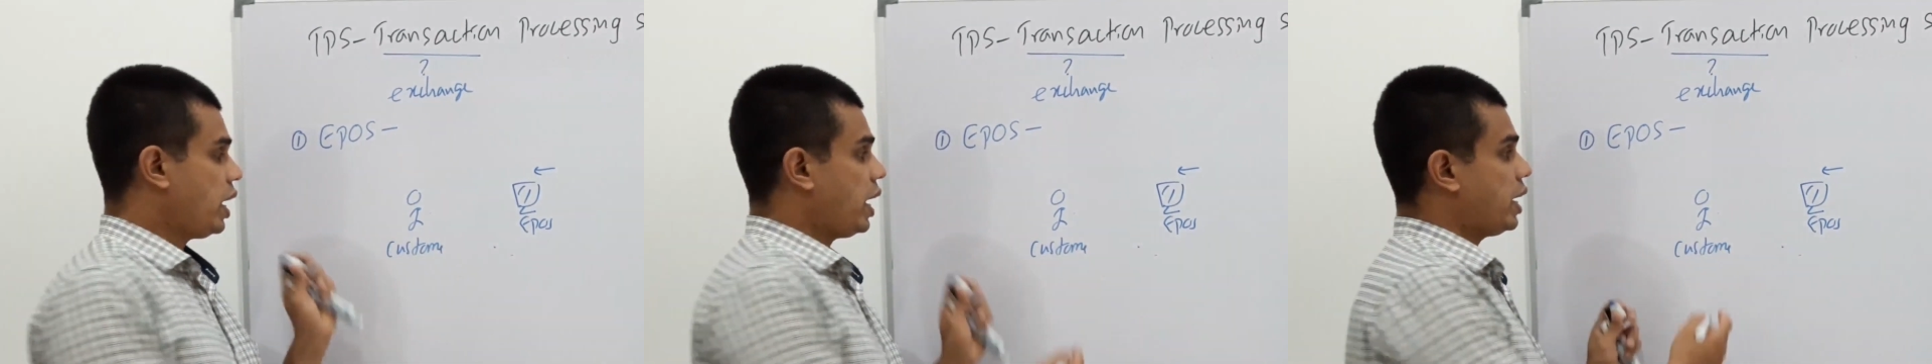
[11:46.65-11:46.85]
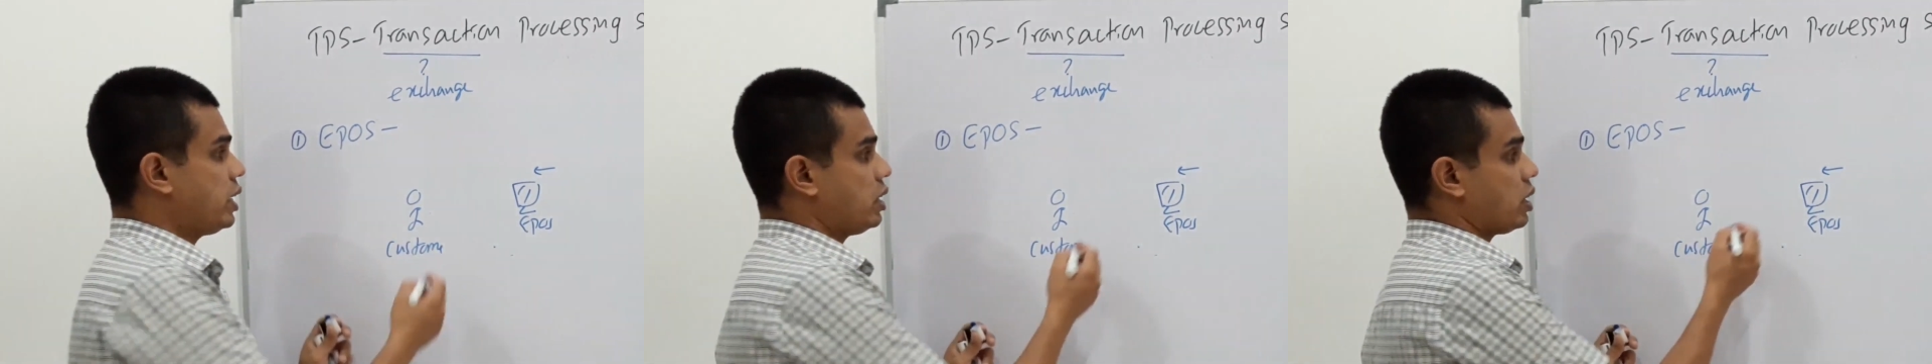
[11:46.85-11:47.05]

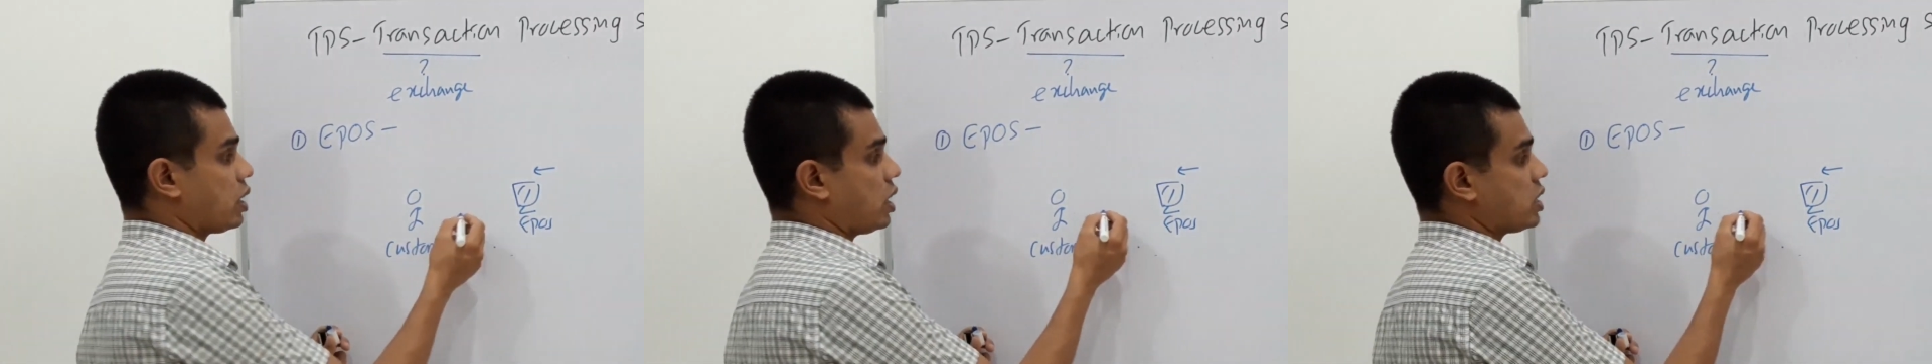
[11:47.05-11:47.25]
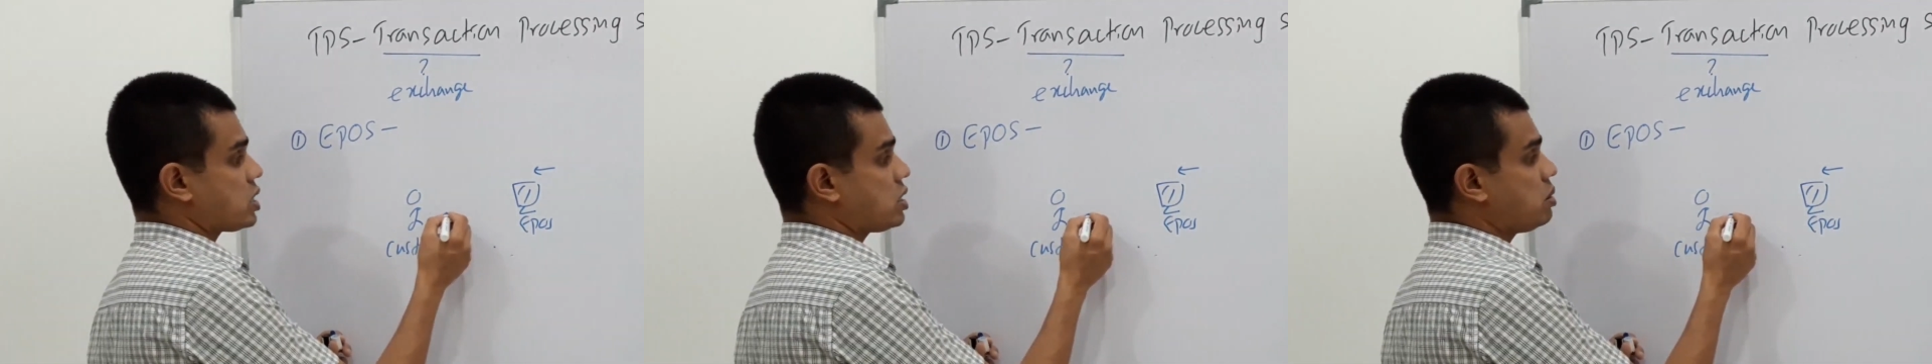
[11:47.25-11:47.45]
and
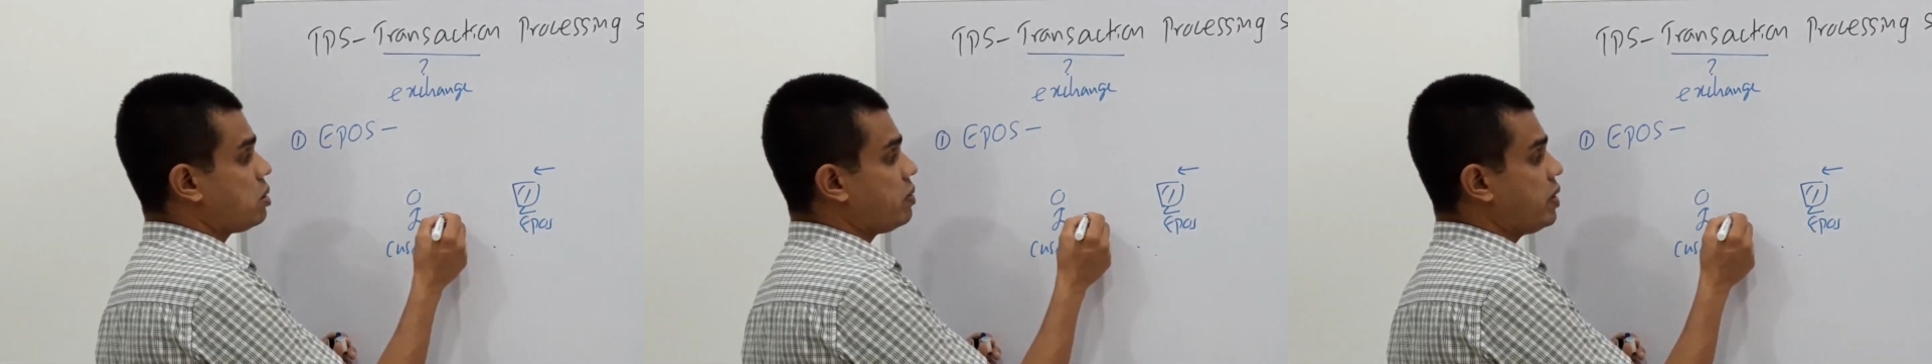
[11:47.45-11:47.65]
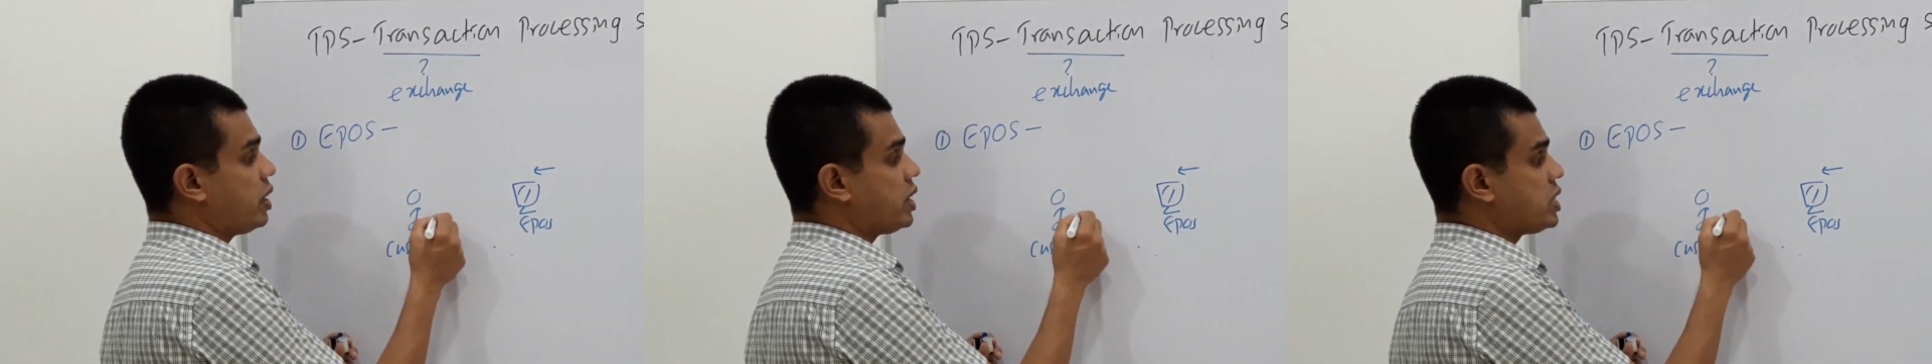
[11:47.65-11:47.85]

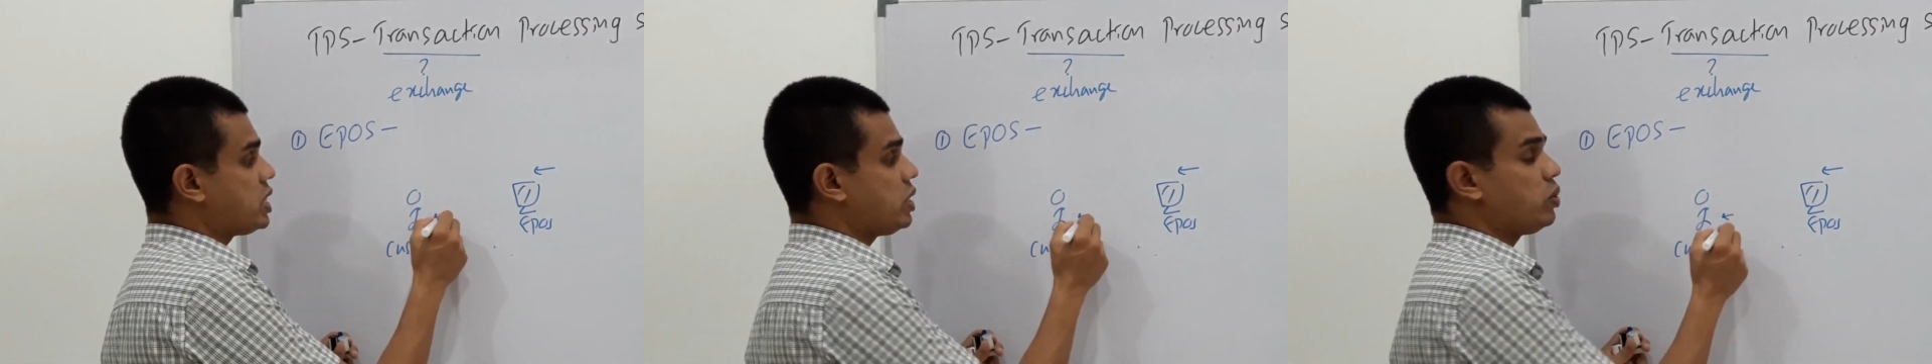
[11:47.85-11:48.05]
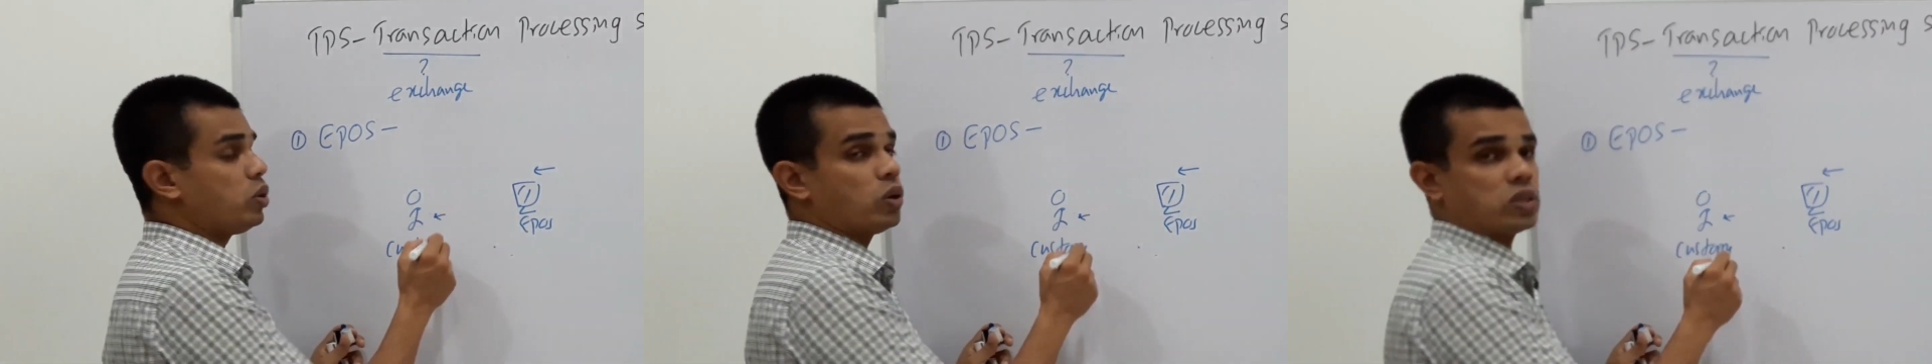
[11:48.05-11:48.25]
customer will
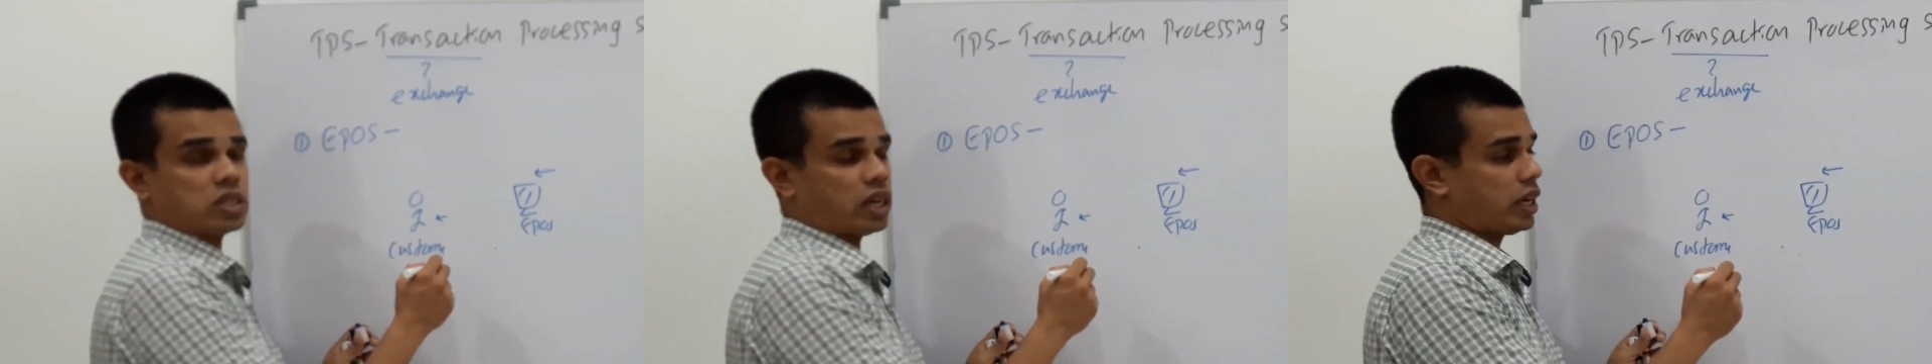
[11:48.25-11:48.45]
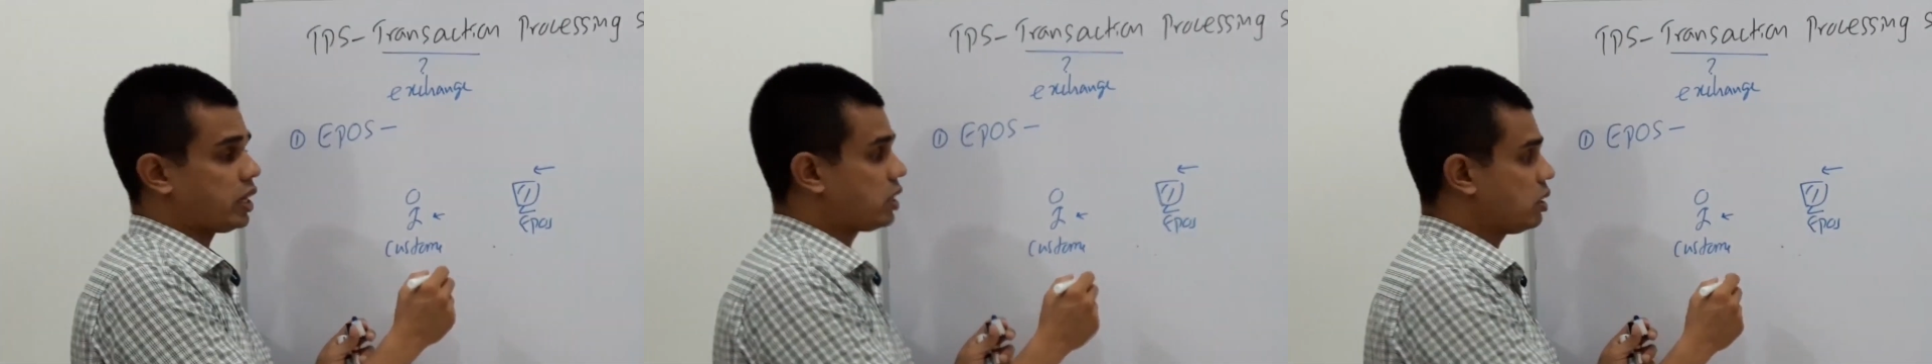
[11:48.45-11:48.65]
receive those
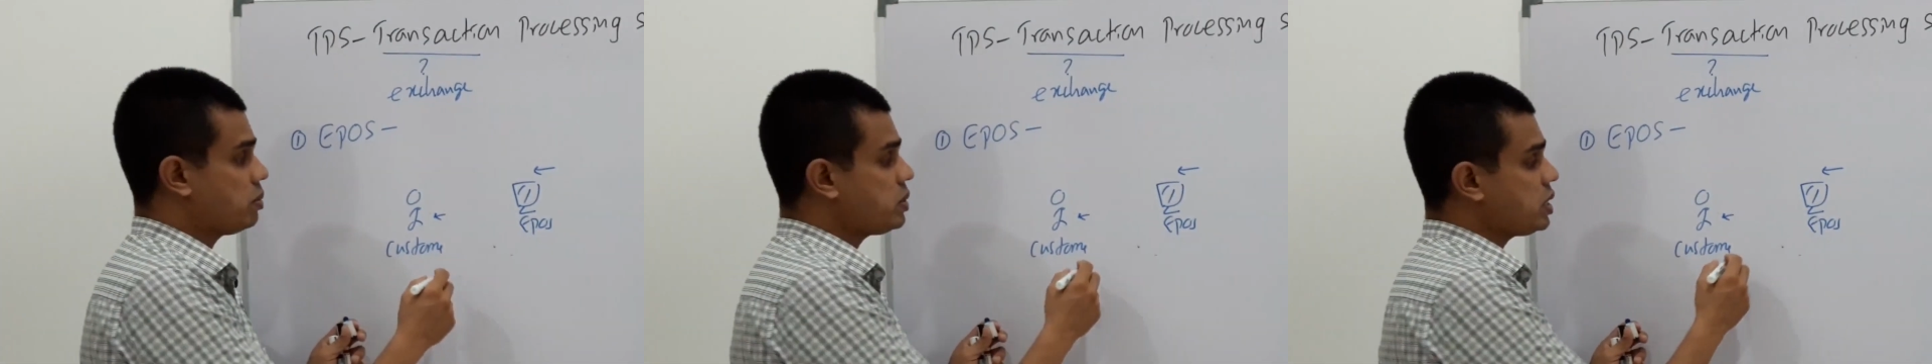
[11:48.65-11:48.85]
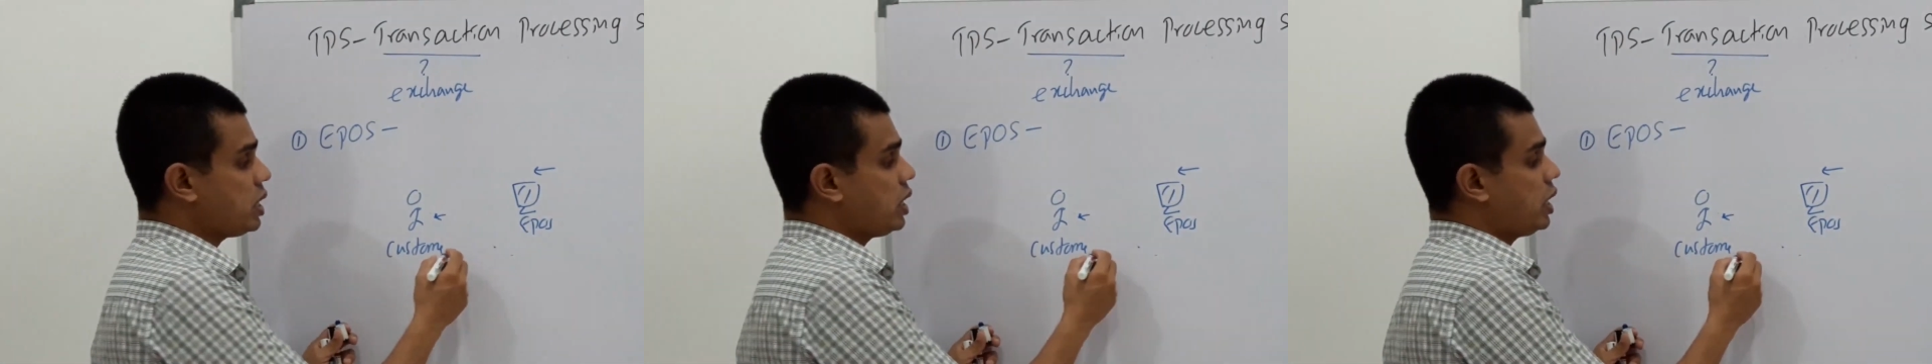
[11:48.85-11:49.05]

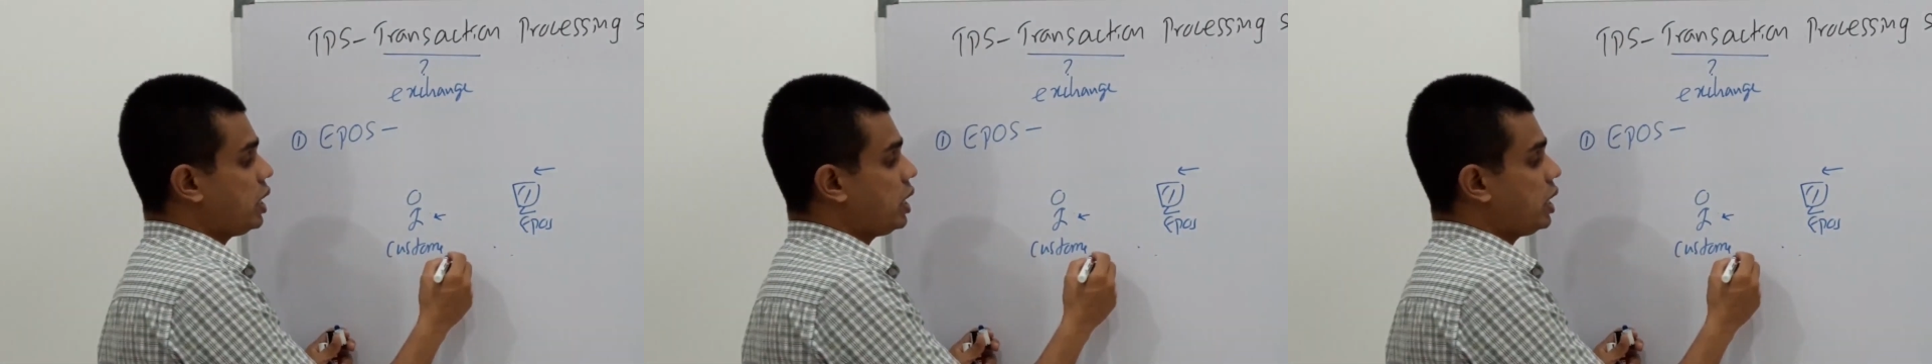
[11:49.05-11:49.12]
items.